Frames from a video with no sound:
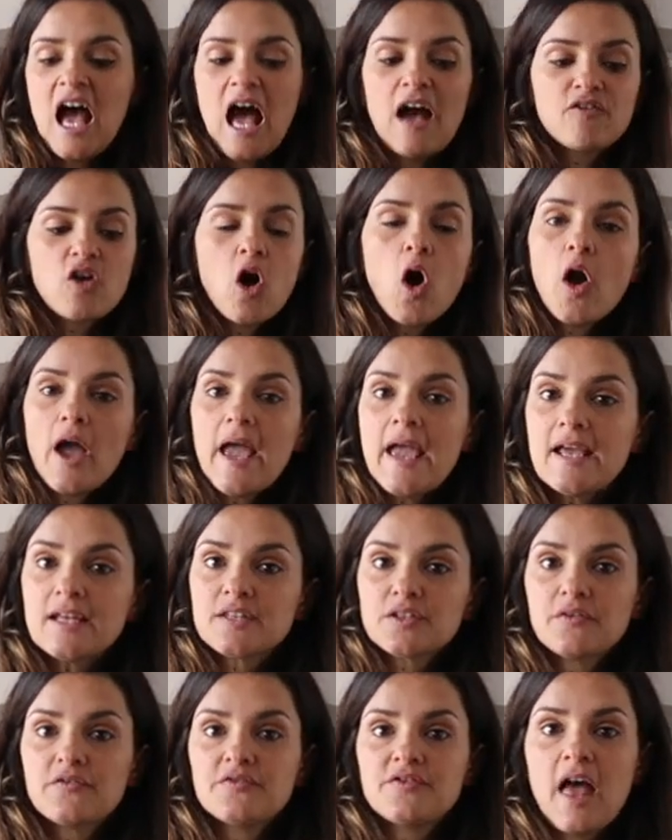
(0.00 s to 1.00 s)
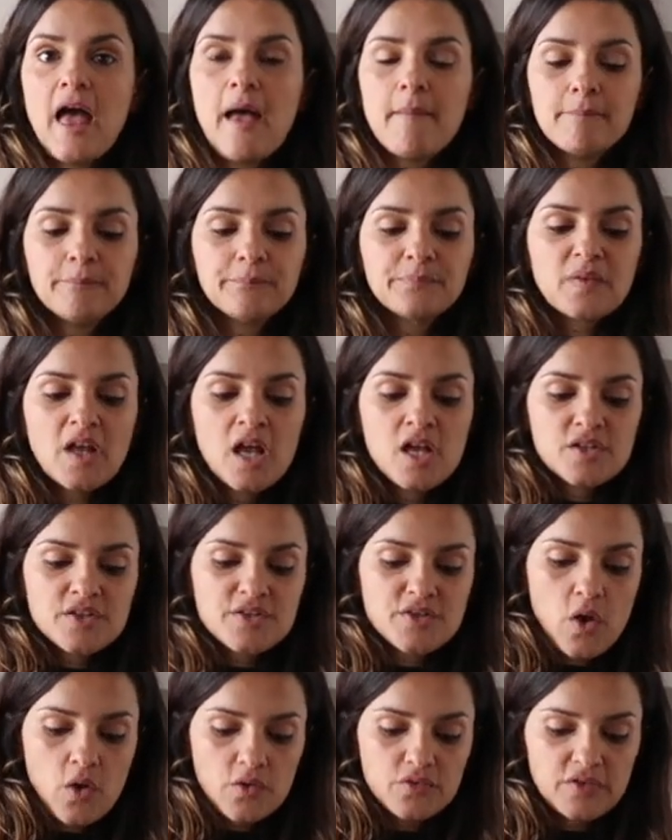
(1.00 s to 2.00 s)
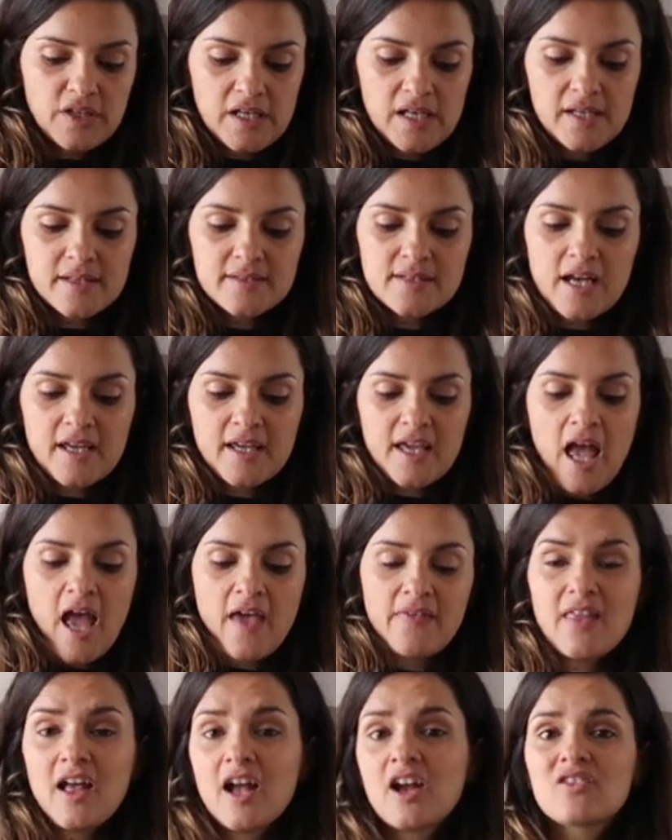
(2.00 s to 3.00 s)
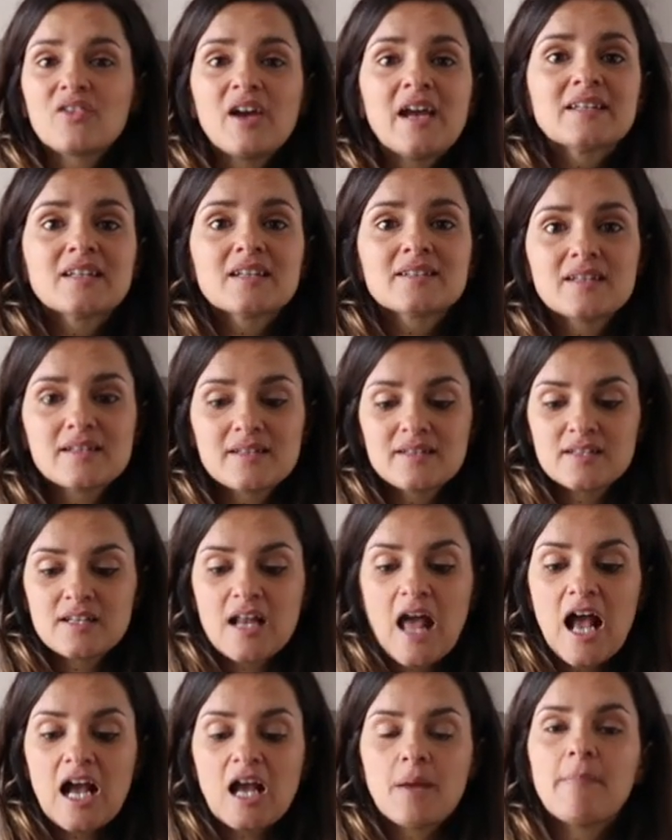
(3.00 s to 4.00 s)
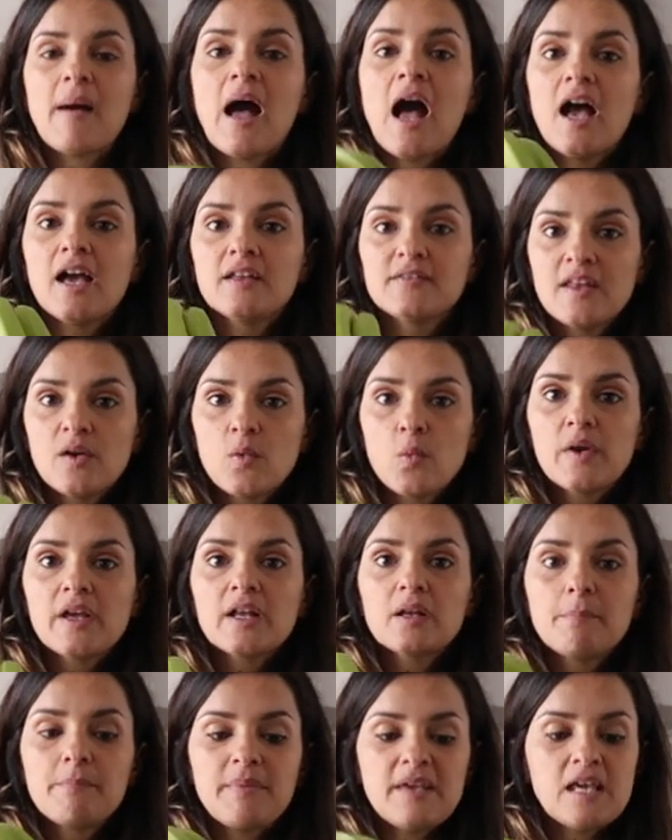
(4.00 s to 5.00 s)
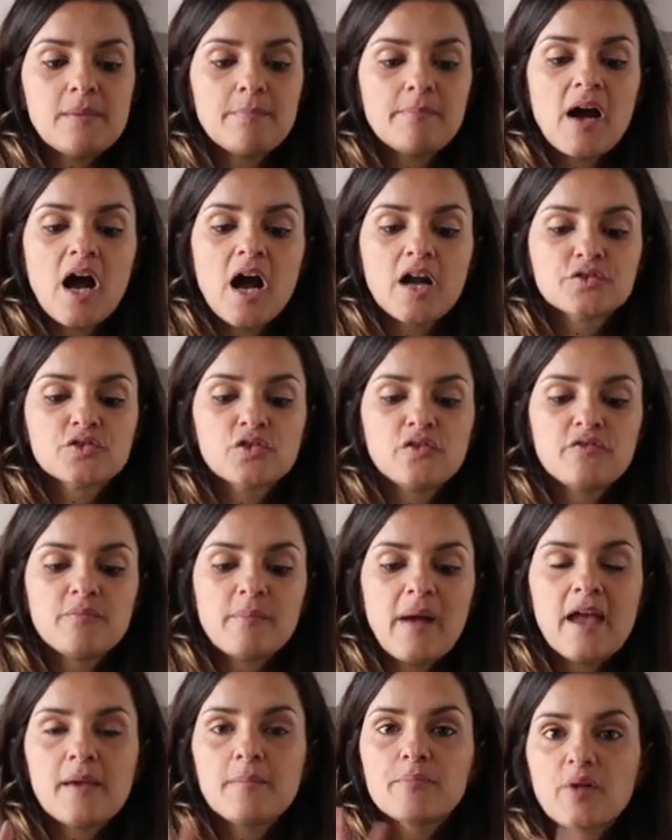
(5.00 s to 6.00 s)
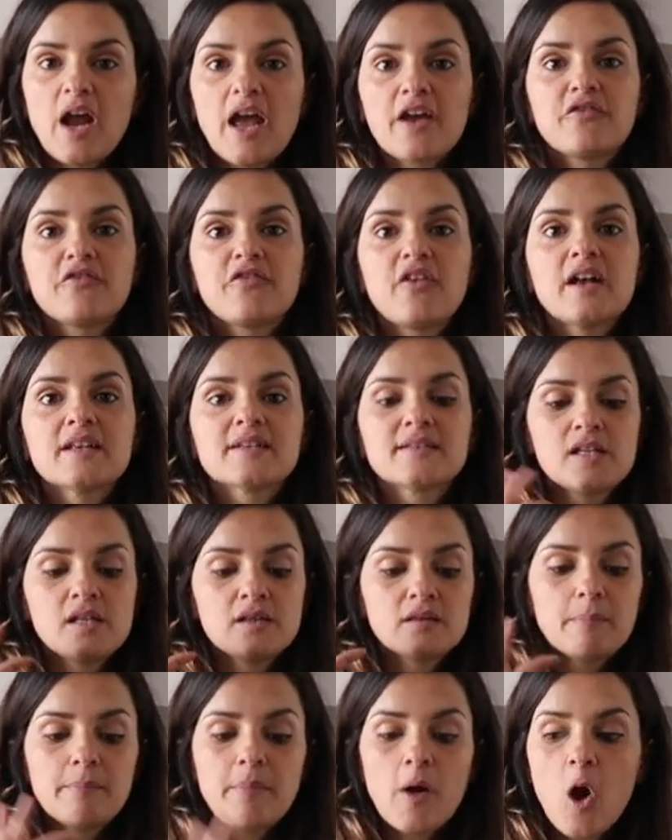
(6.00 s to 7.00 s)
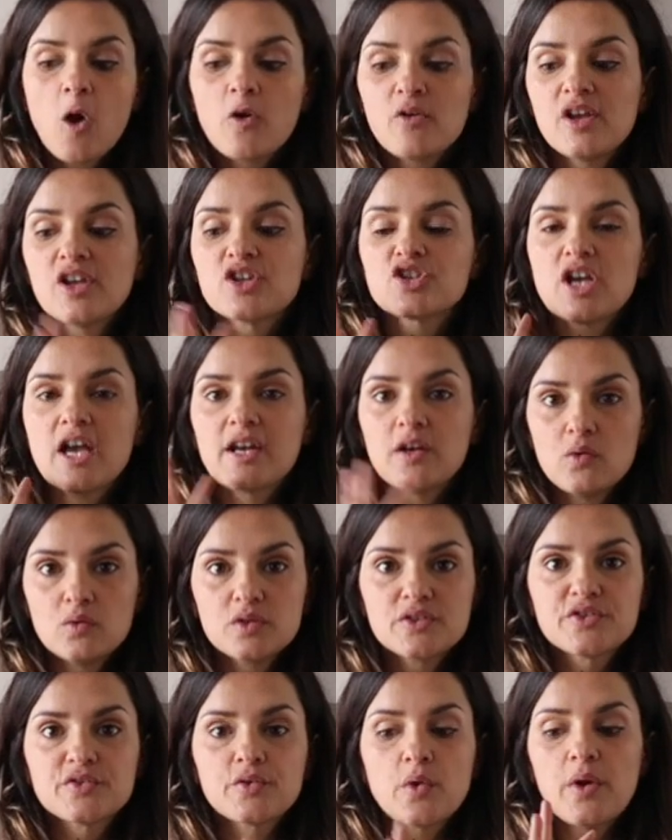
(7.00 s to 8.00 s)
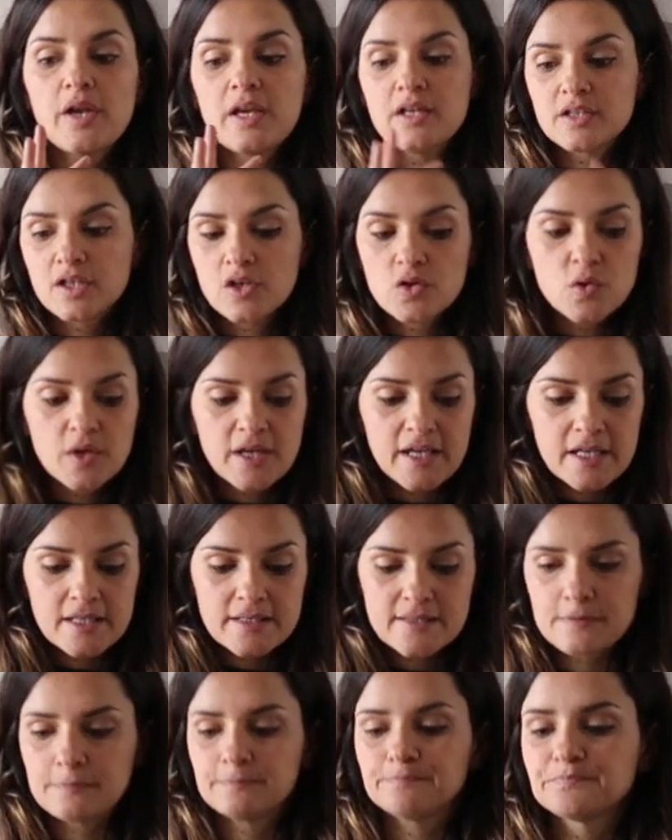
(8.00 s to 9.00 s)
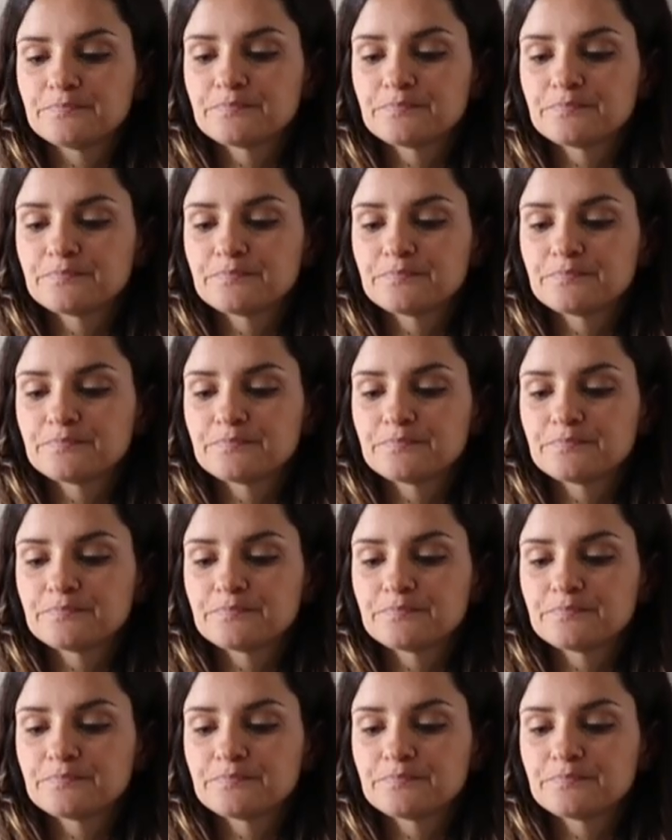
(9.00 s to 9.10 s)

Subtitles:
I've got 8 of them. So these, again, they're great as a snack, but they will be part of my breakfast in the porridge and also in the cookies.